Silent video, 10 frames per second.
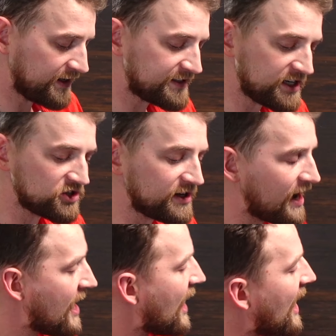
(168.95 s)

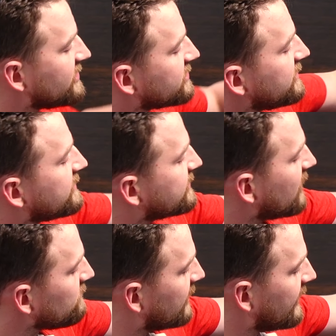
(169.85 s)
Essentially, I just need
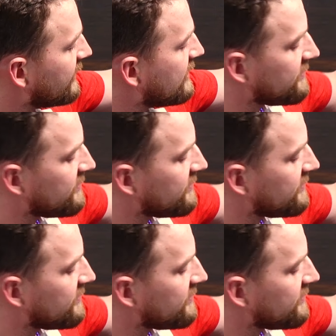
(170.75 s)
something